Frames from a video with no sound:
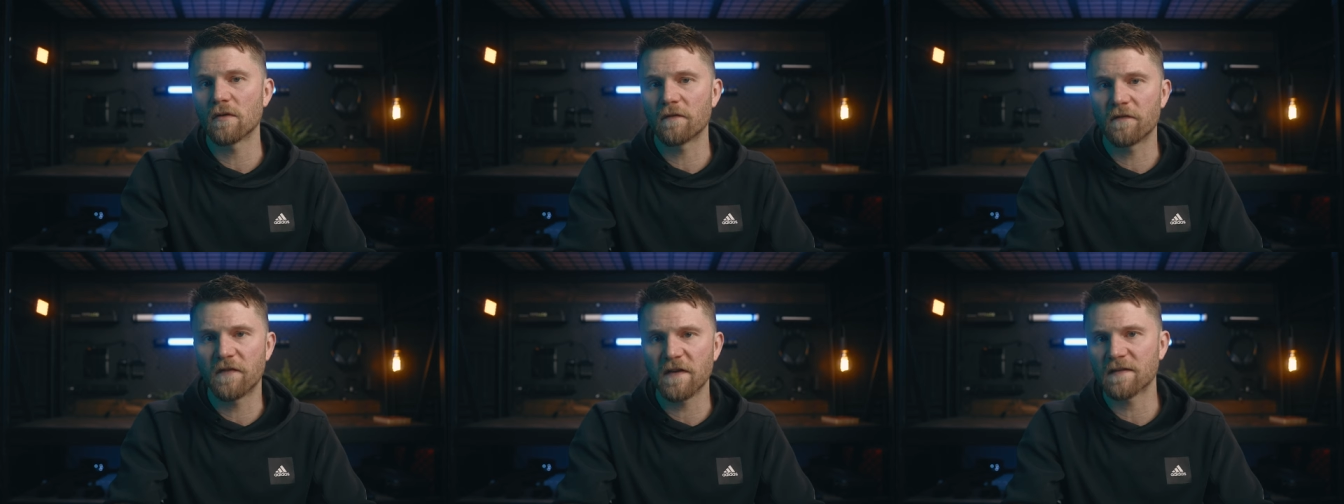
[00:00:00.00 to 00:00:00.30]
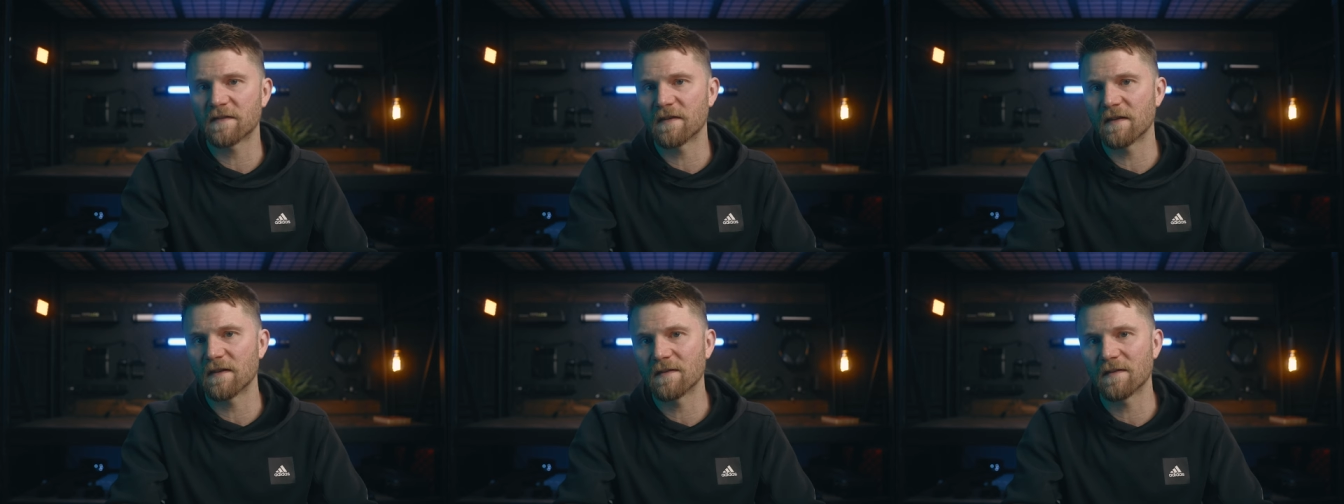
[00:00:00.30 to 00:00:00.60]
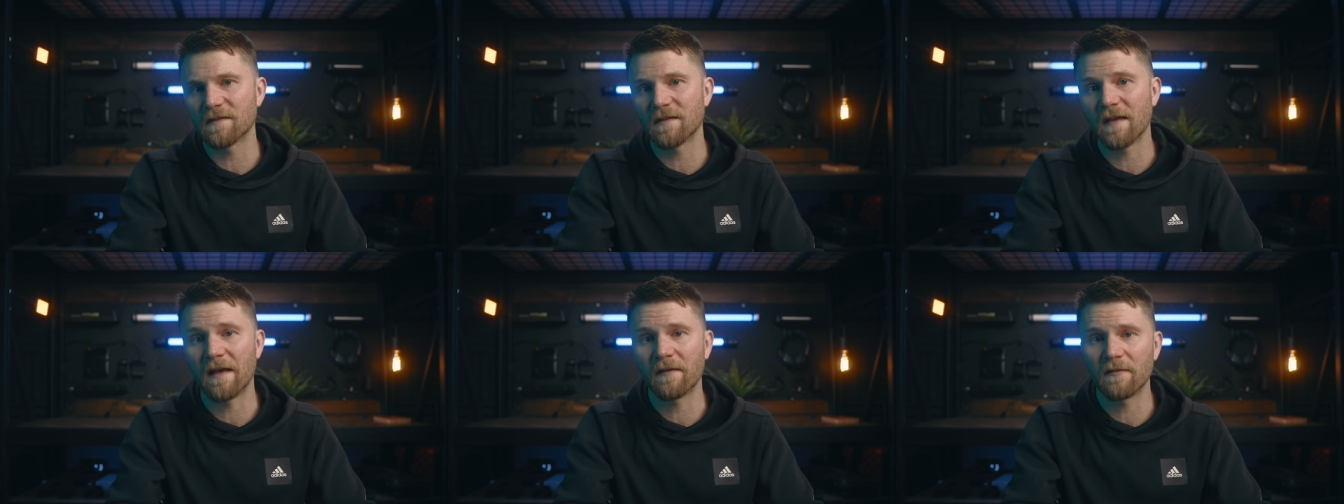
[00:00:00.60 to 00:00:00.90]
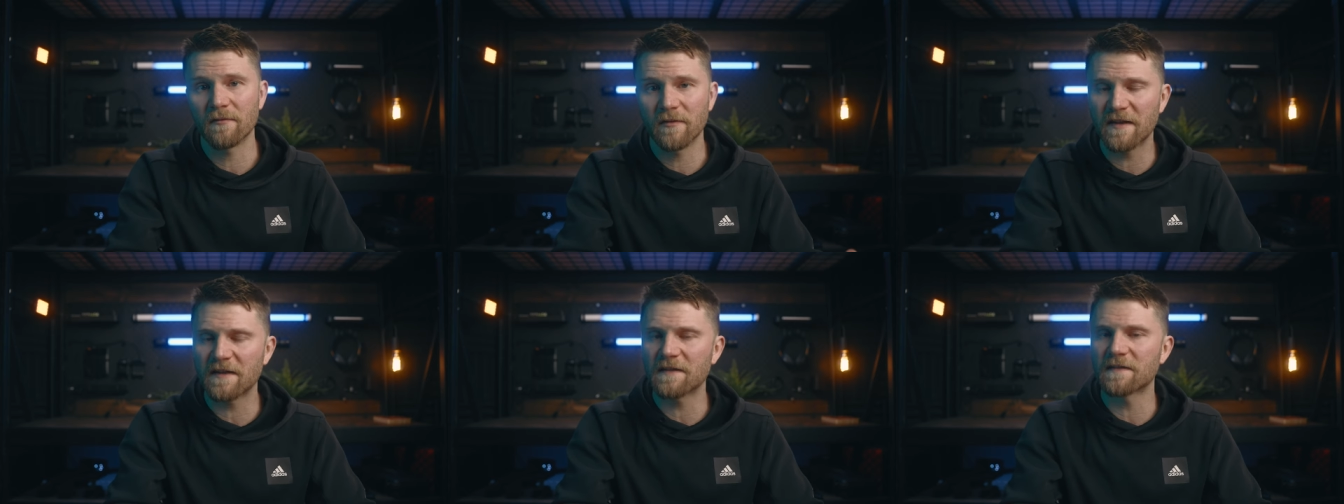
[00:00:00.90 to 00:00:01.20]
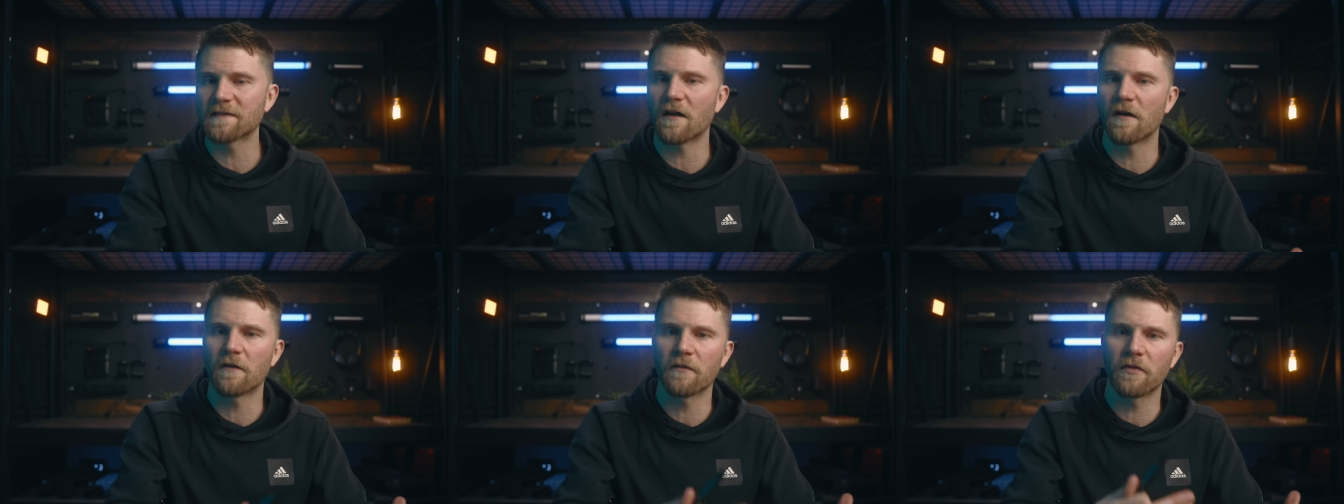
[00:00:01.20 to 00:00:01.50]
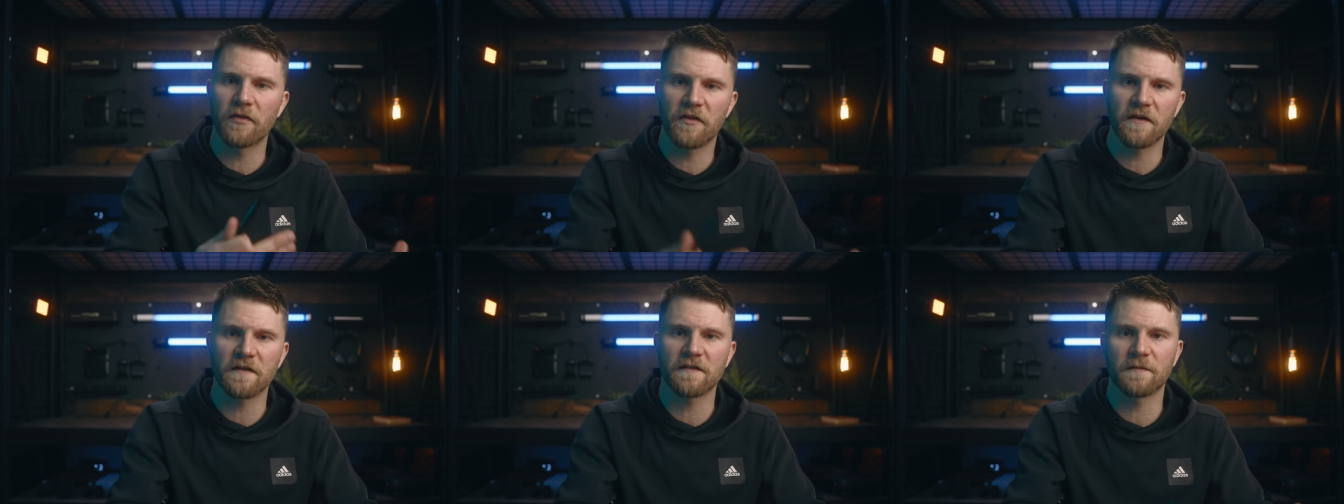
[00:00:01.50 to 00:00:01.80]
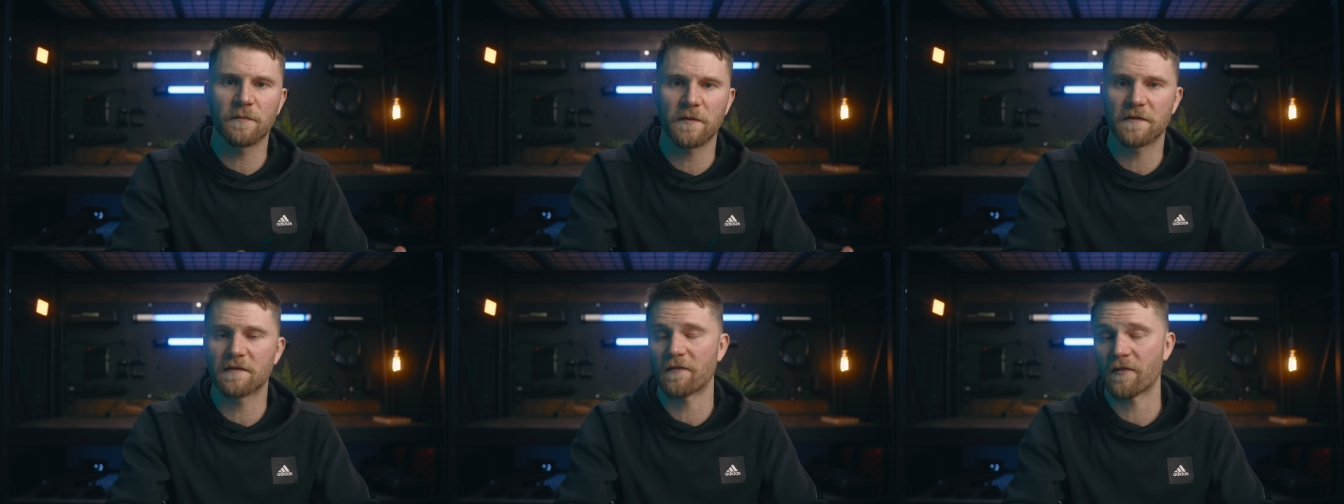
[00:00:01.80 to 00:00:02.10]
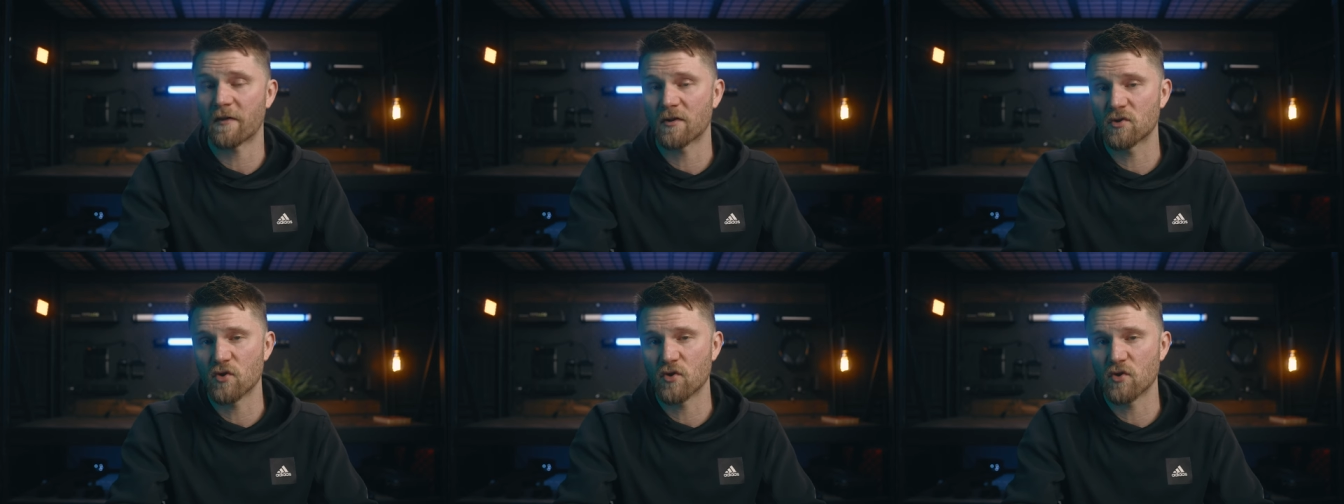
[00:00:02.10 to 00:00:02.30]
to fix this, at least on this specific